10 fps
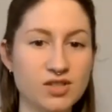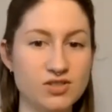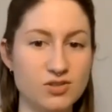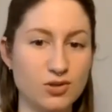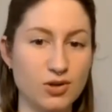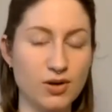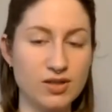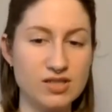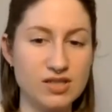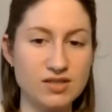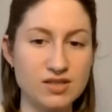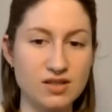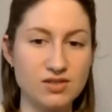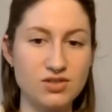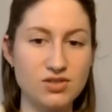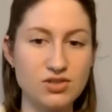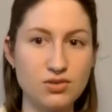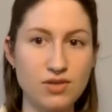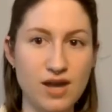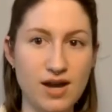So go ahead and take a second to
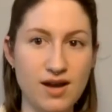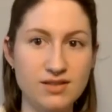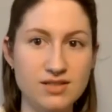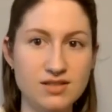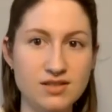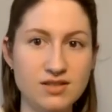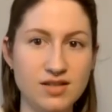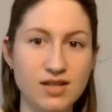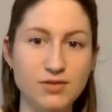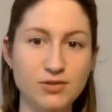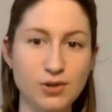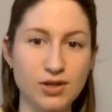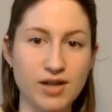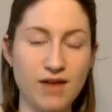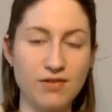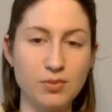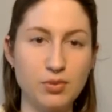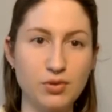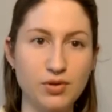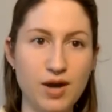do that. And if you already have it
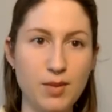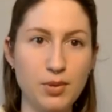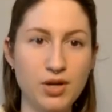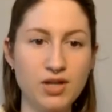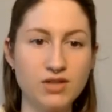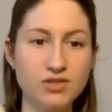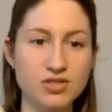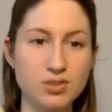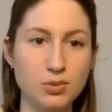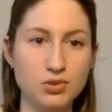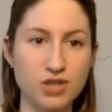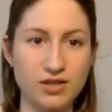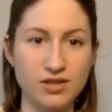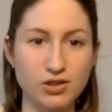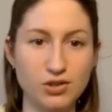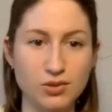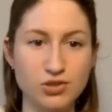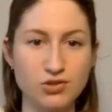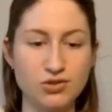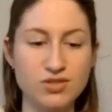pulled up, just double check that your
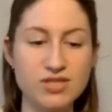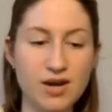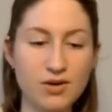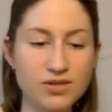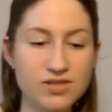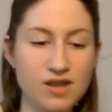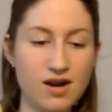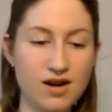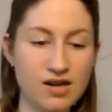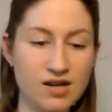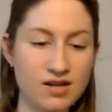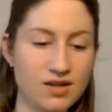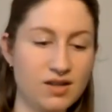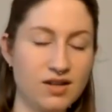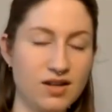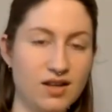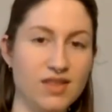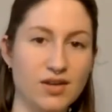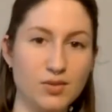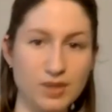original sound is on and
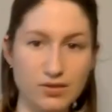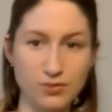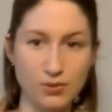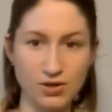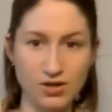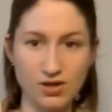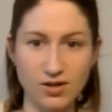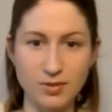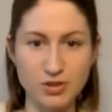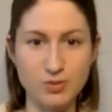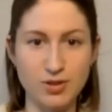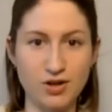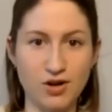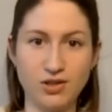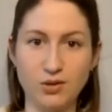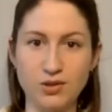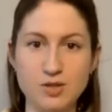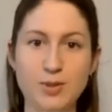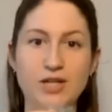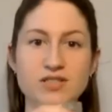that'll make for a much better audio
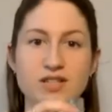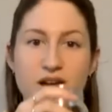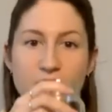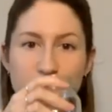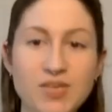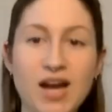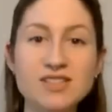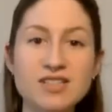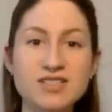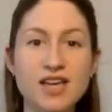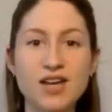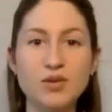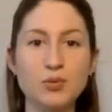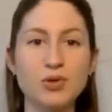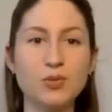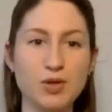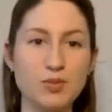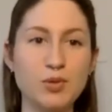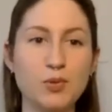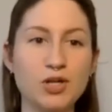experience today. As I said, we're going
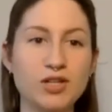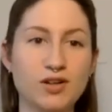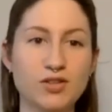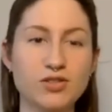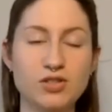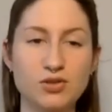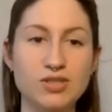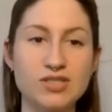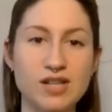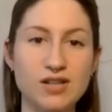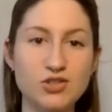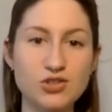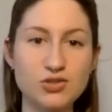to be working on the tune Sellenger's